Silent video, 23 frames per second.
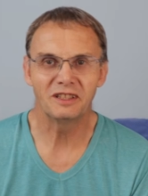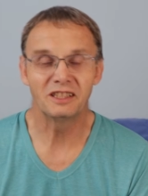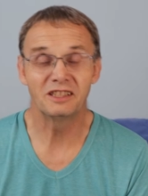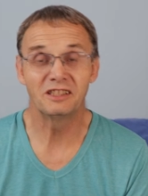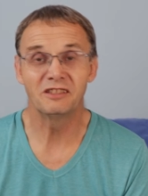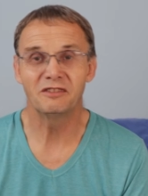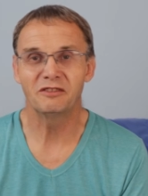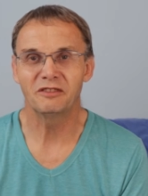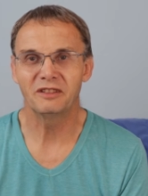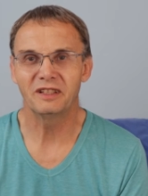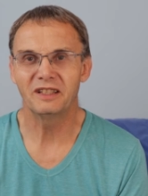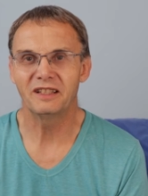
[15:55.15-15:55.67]
It's
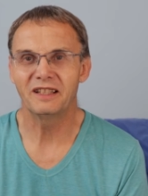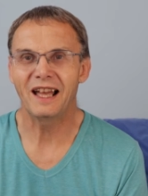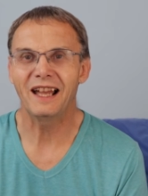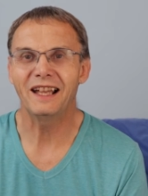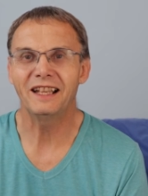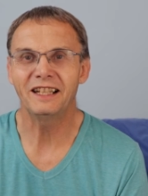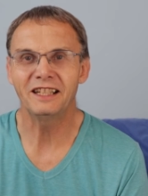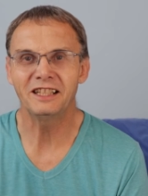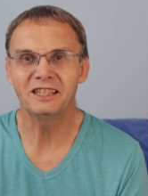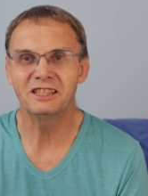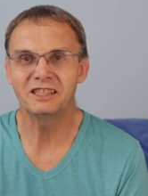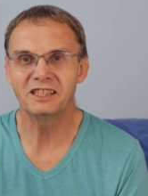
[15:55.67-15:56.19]
not that
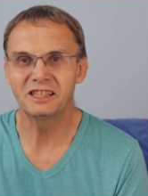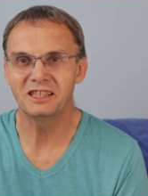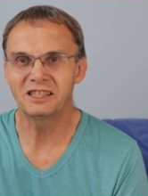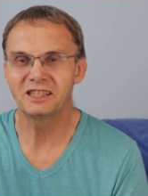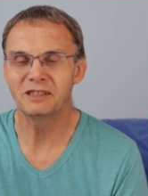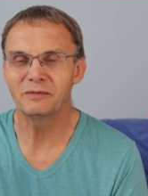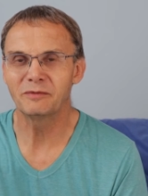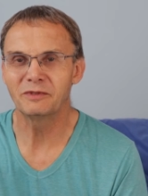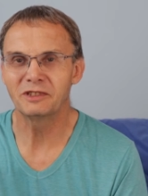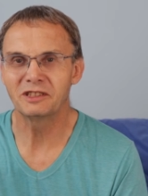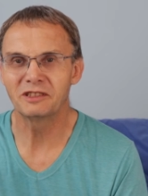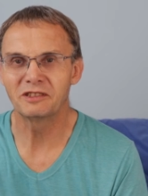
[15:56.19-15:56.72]
easy.
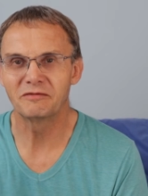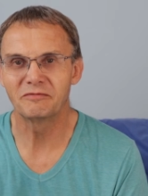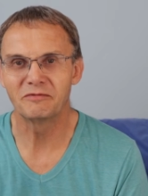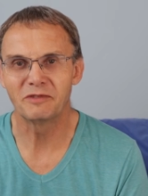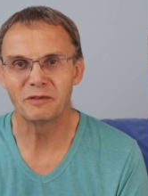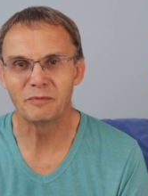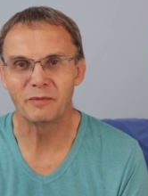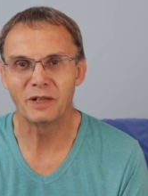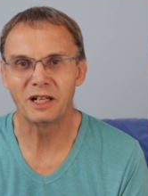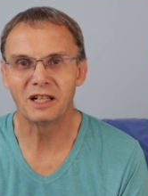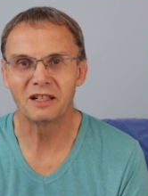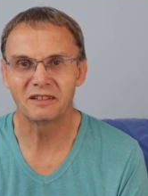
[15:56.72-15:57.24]
Someone's
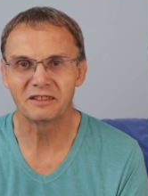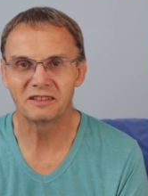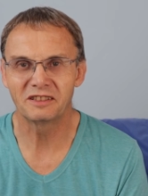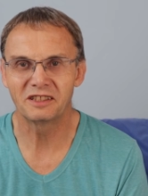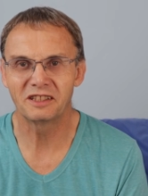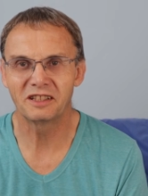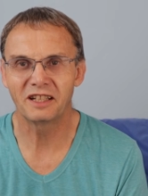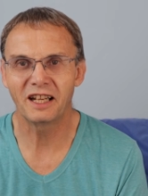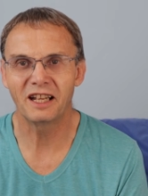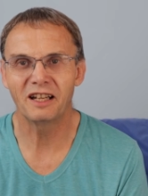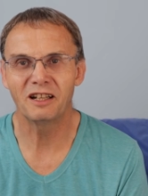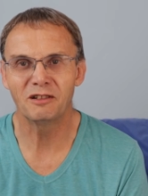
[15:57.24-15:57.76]
remarked to
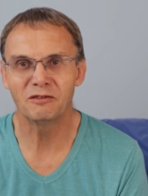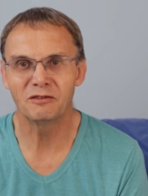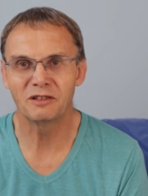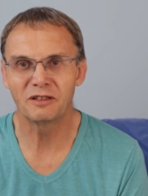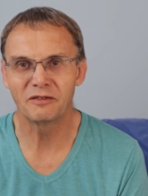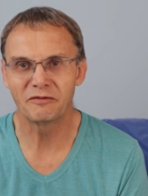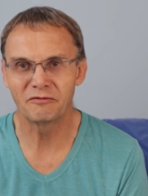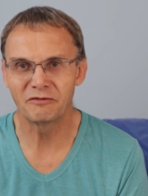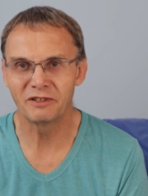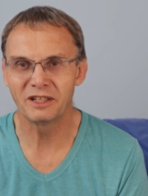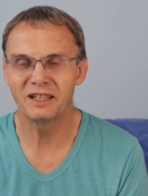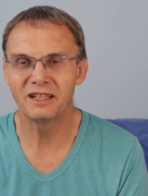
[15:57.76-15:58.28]
get hold
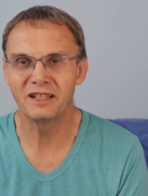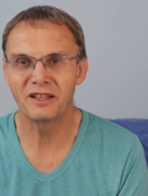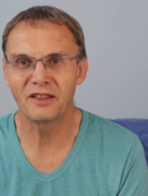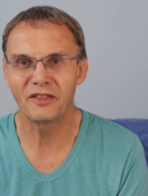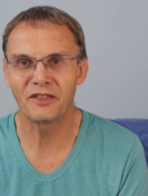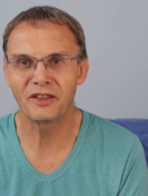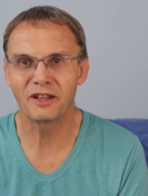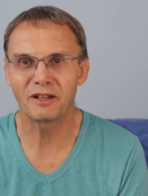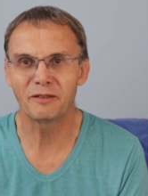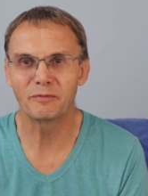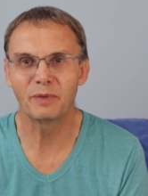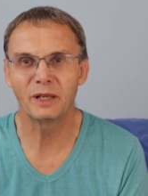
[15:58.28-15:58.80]
of really
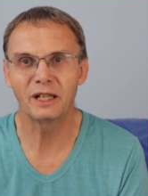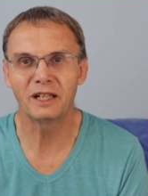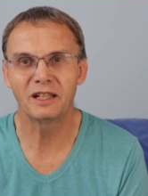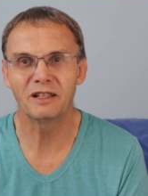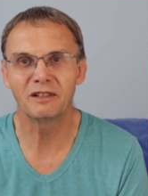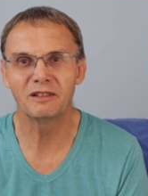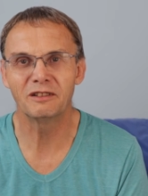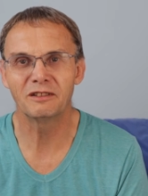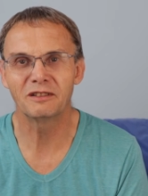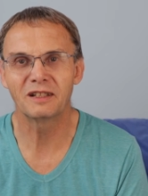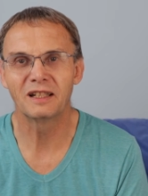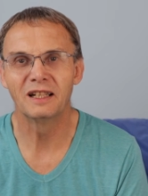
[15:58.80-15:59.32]
thick
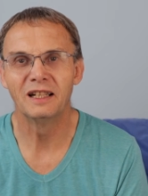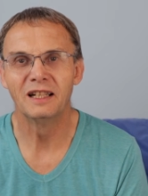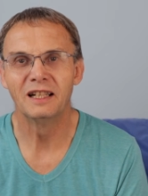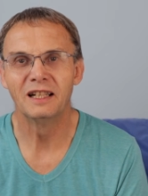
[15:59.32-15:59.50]
peacock.